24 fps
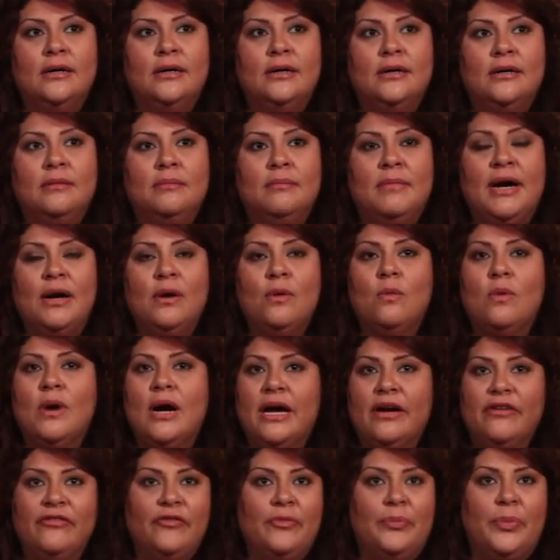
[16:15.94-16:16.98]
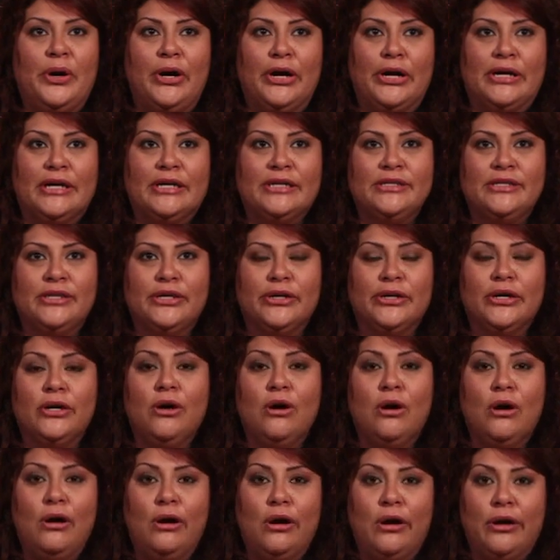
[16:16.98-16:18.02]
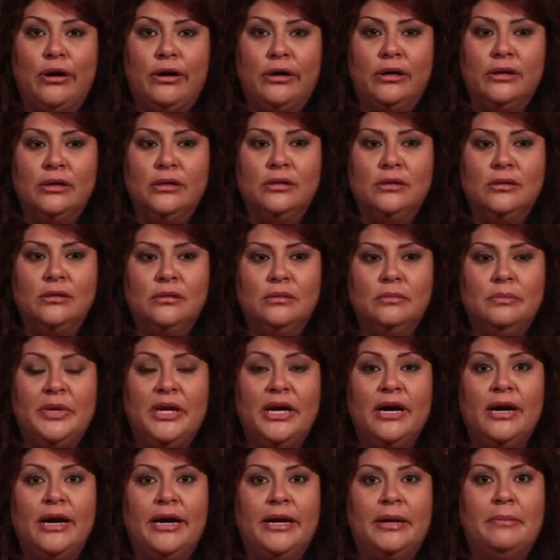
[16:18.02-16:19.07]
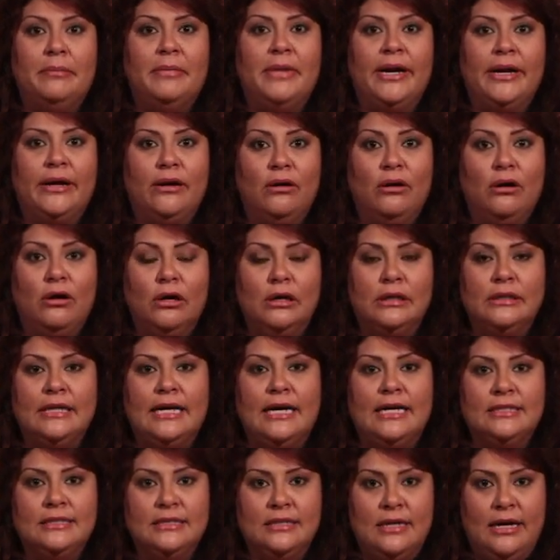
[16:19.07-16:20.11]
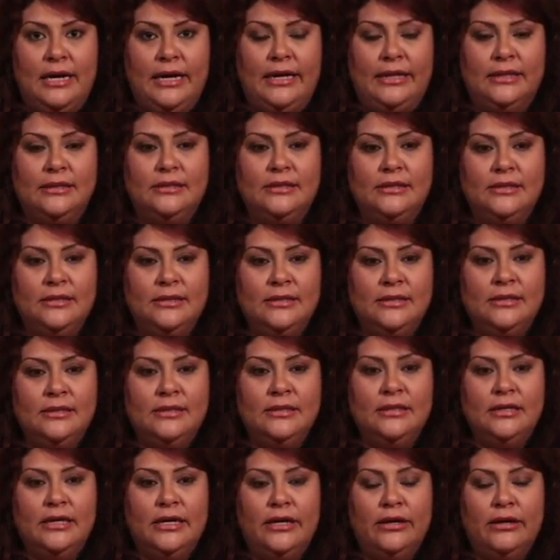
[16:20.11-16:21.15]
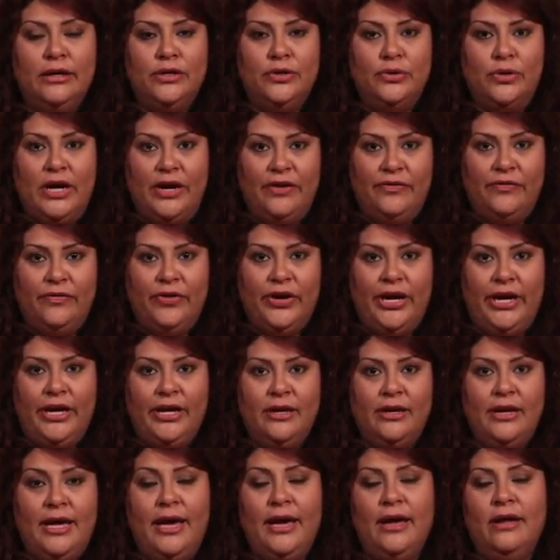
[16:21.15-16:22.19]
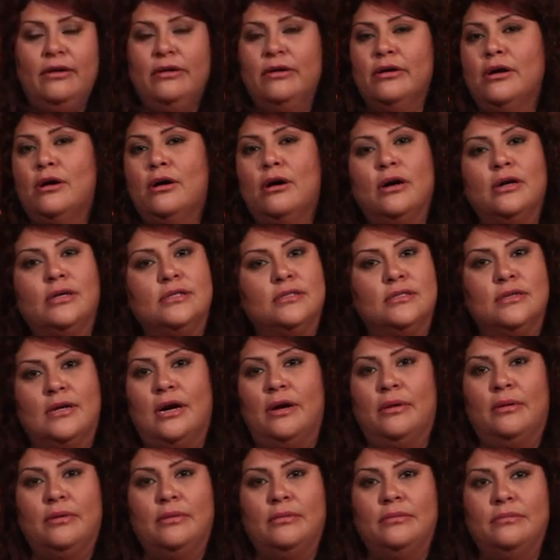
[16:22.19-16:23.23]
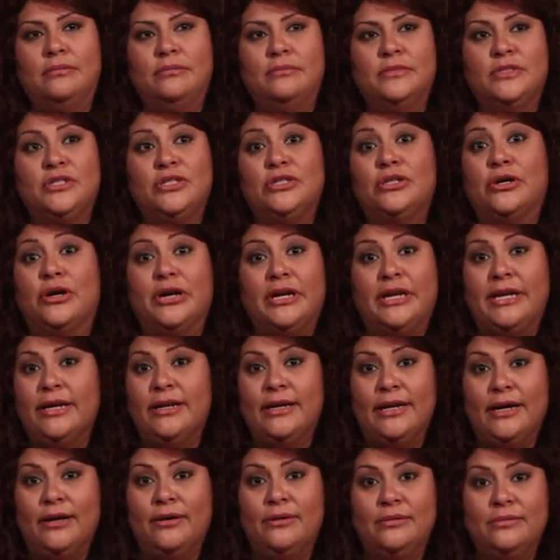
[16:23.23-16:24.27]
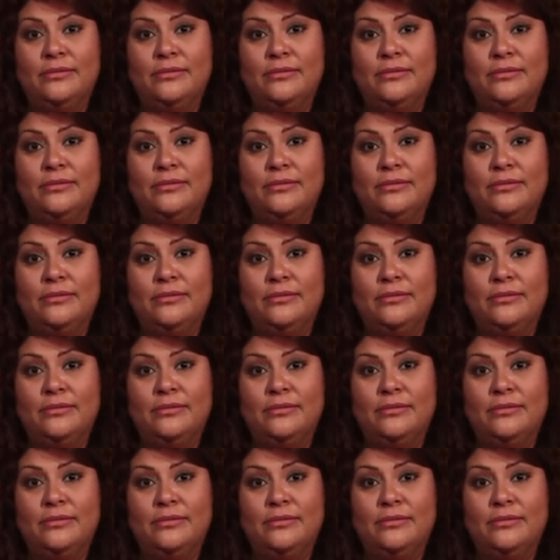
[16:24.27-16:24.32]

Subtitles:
my wife parked her car behind my car last night in our driveway, and her car is not starting now.